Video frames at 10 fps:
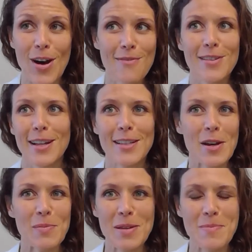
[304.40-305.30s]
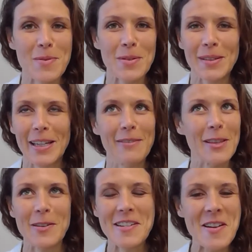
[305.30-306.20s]
Often I tell people, even
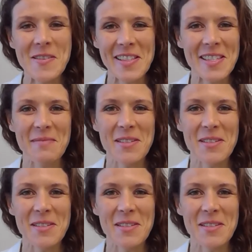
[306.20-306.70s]
though I know it seems